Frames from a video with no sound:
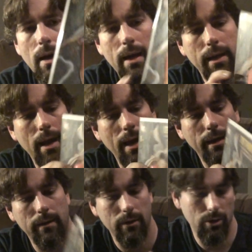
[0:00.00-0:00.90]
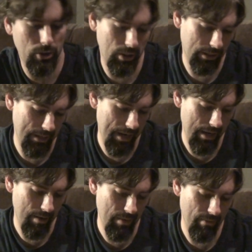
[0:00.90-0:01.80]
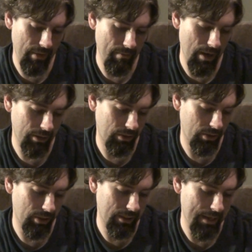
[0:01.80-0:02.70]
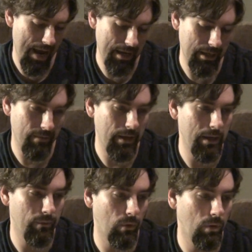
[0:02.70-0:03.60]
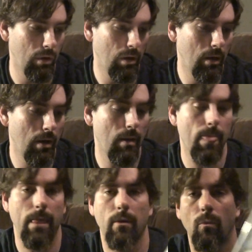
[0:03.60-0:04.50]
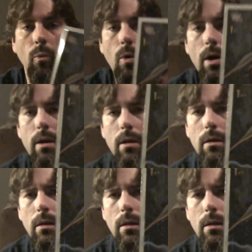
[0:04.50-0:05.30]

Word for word: I got Shazam, the Monster Society of Evil one,